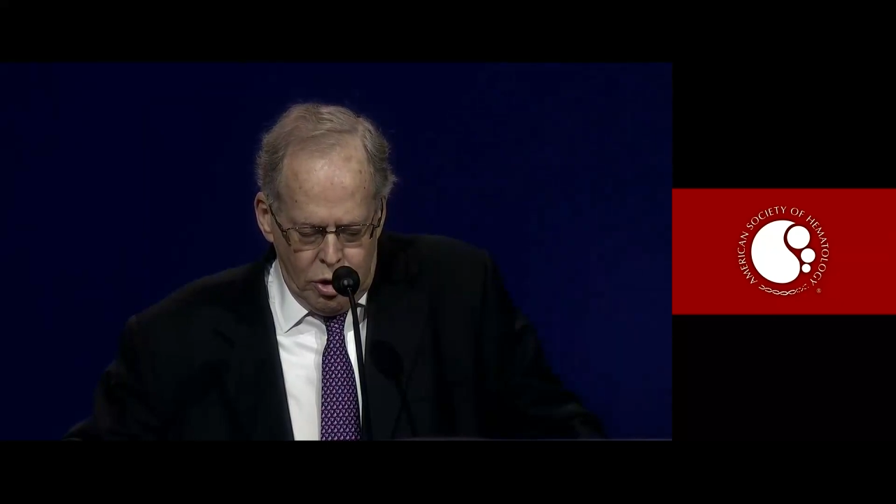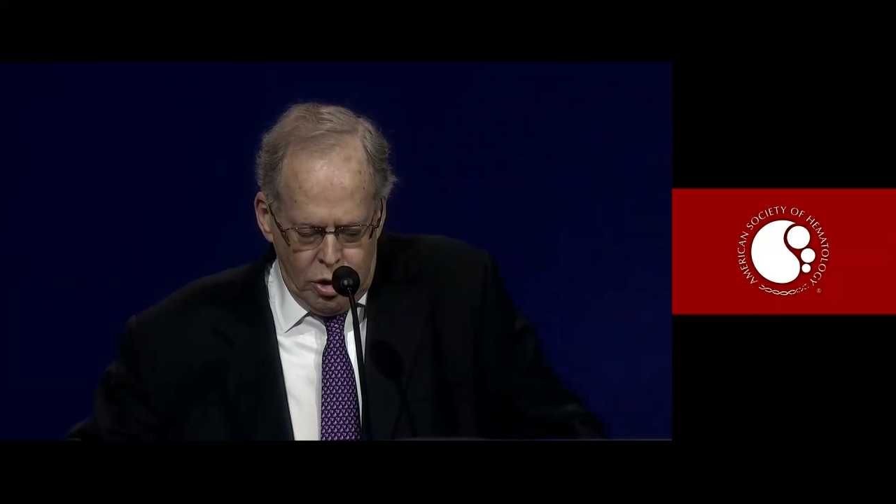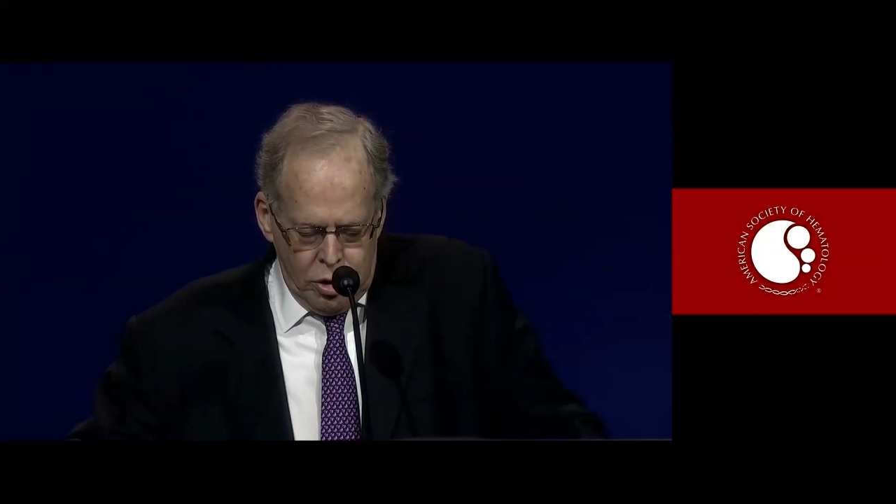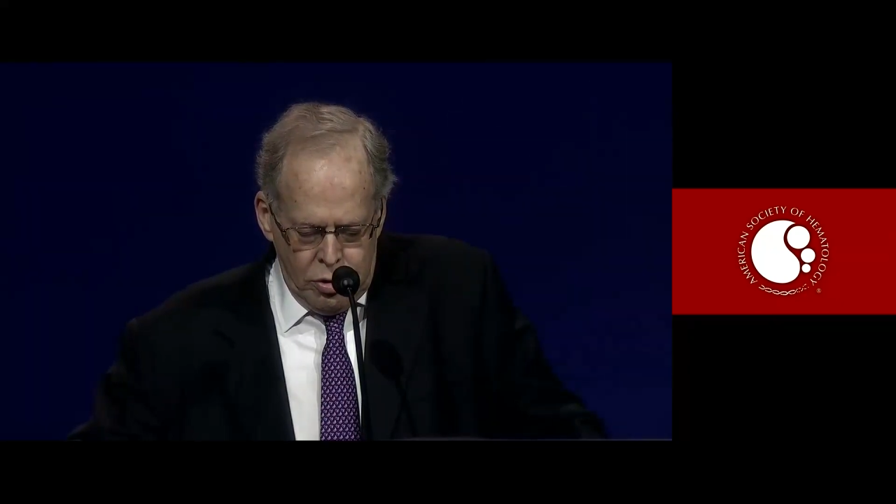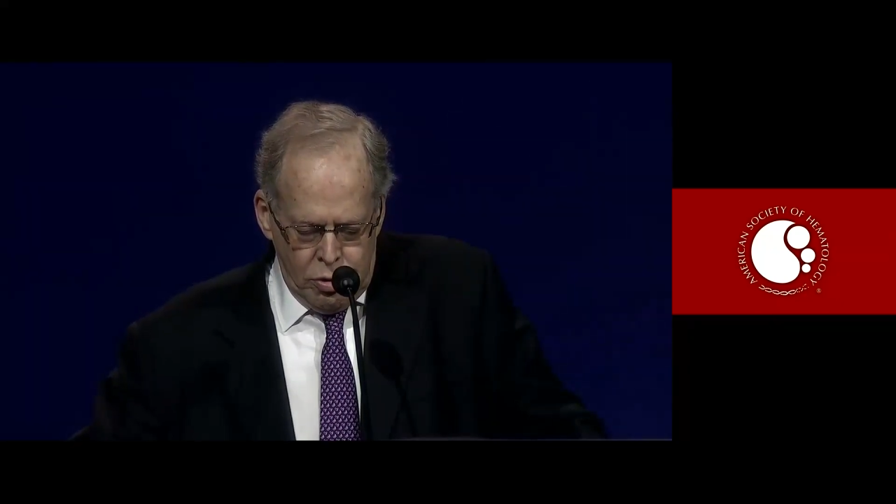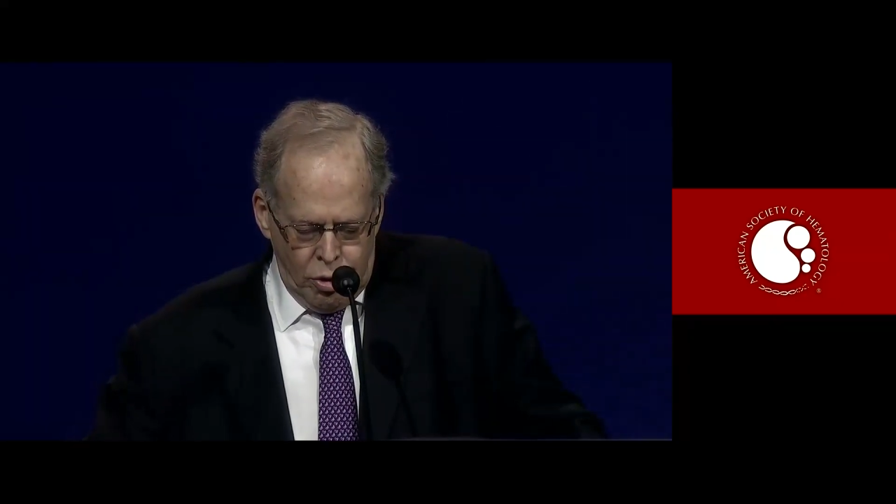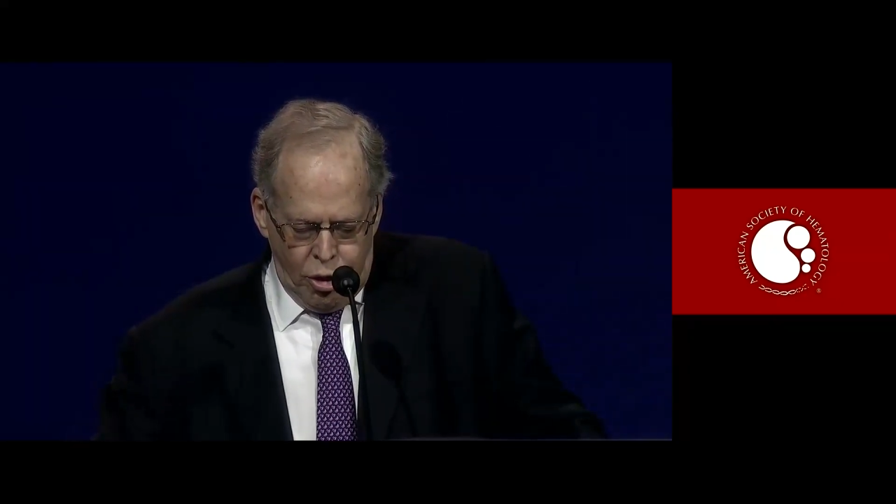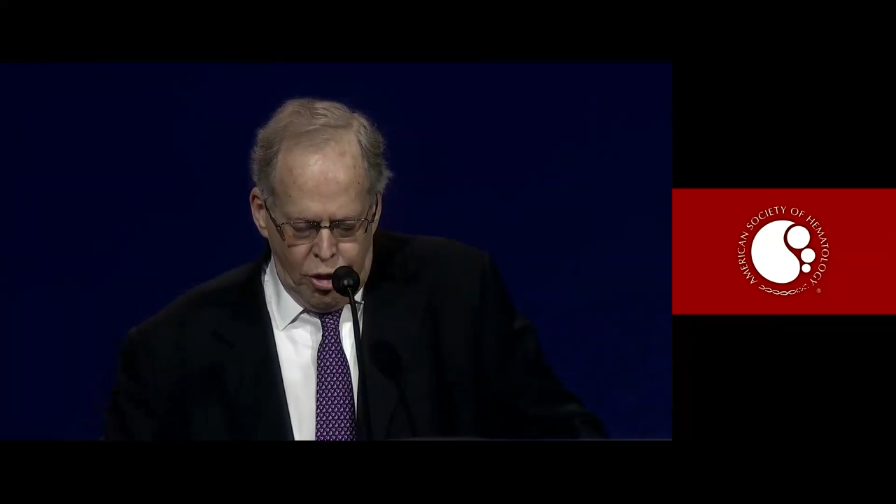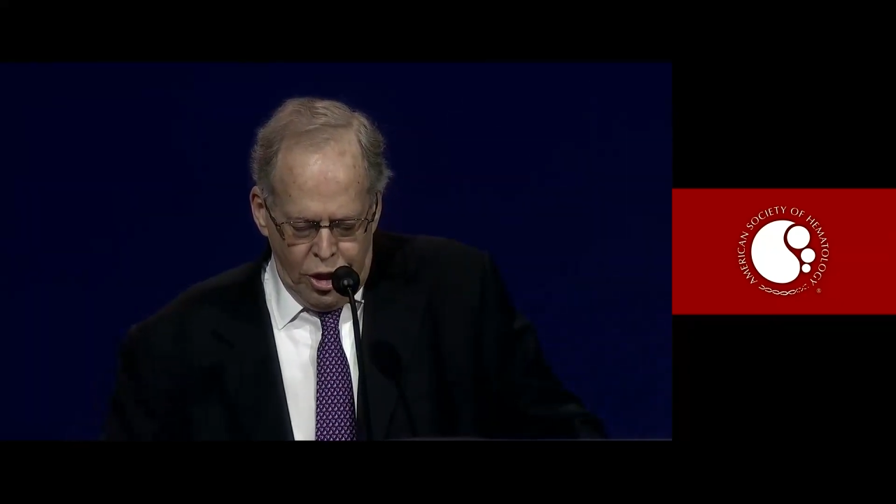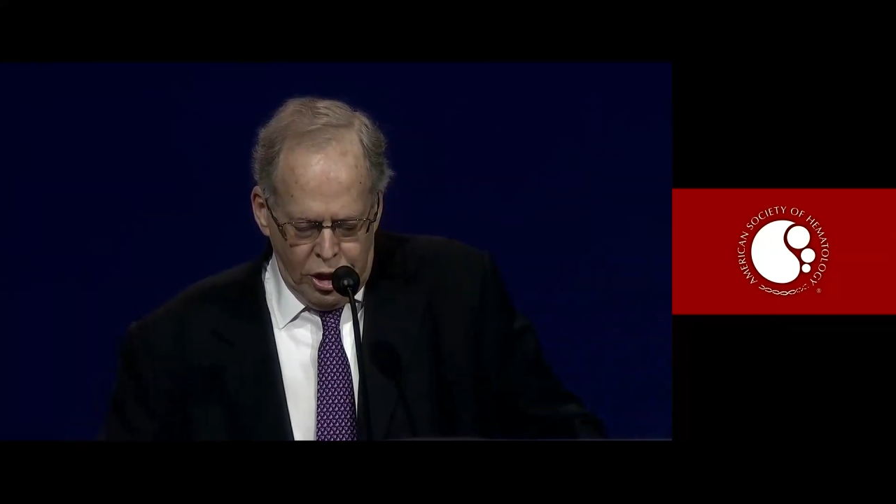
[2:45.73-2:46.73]
In
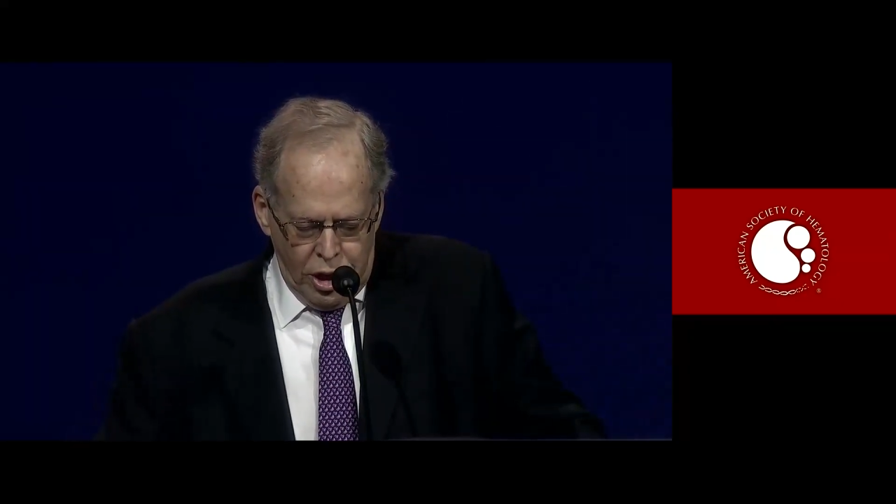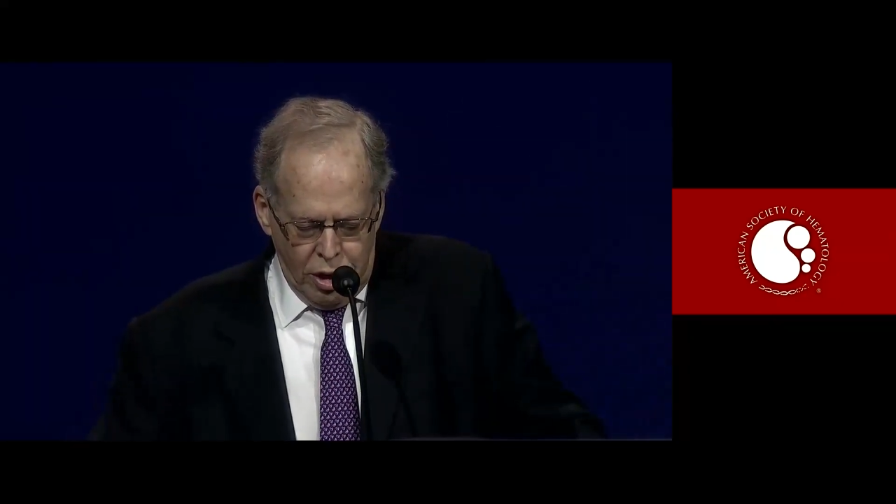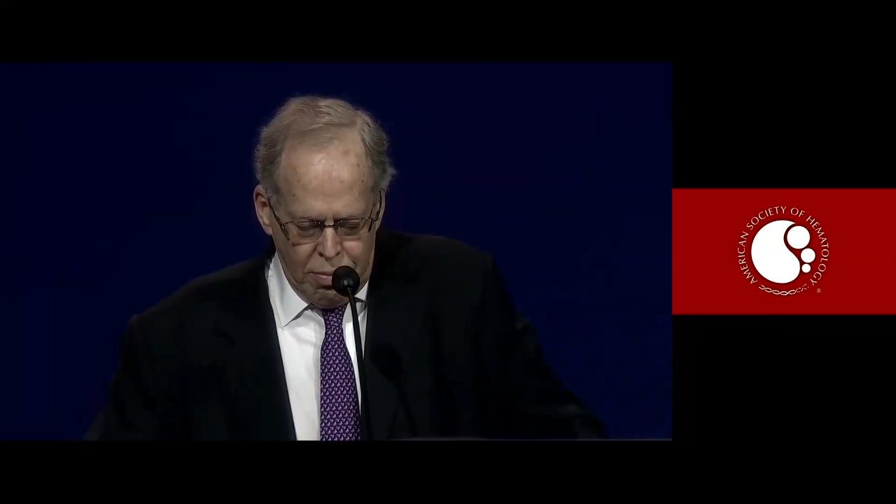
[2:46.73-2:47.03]
thinking